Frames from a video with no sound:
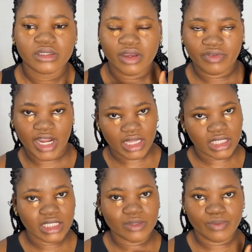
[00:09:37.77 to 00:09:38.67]
So I feel like
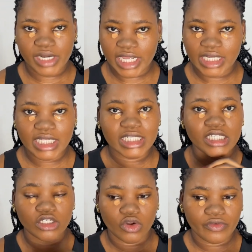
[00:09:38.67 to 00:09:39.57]
this is blended
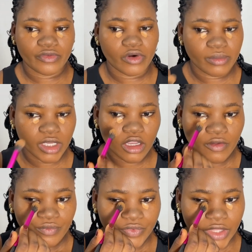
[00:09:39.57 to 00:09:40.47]
enough for me.
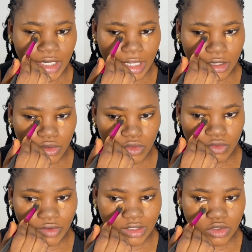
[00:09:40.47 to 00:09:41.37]
Then I go
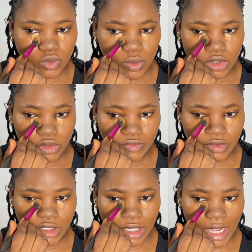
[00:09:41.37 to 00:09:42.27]
over to one
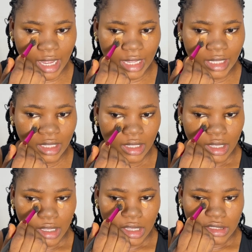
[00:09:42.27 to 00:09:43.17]
of the eye,
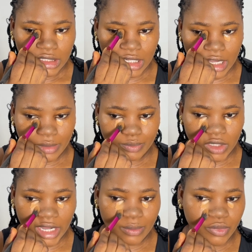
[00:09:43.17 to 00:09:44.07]
then I
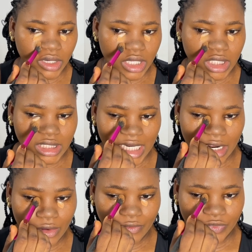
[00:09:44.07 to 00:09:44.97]
like bring it
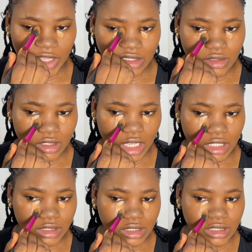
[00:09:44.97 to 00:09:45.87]
down, as you
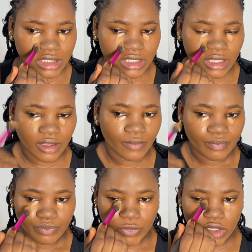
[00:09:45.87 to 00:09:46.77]
can see,
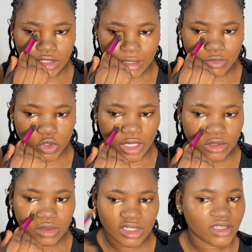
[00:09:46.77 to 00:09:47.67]
because I'm trying
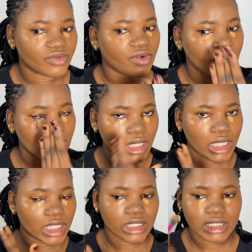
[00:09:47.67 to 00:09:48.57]
to define
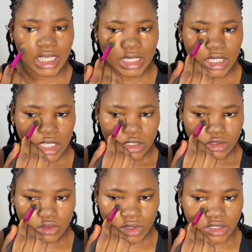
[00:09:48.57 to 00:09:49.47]
this side.
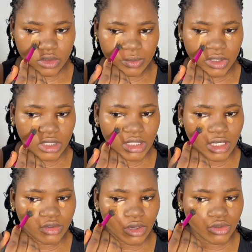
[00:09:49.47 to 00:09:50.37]
So as you bring it
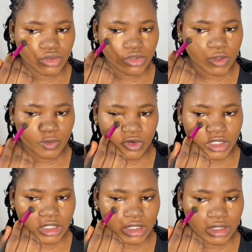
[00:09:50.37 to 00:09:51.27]
down, you're also
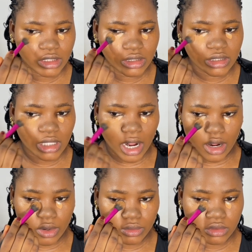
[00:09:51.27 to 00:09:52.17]
spreading it
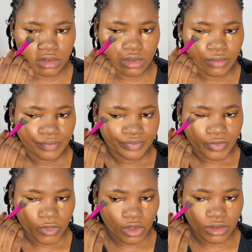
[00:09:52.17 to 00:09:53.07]
out
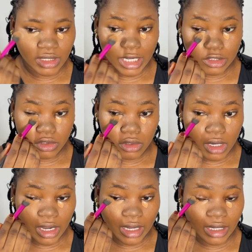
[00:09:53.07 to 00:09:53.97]
under your
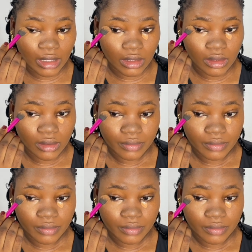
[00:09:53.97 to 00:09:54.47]
eye.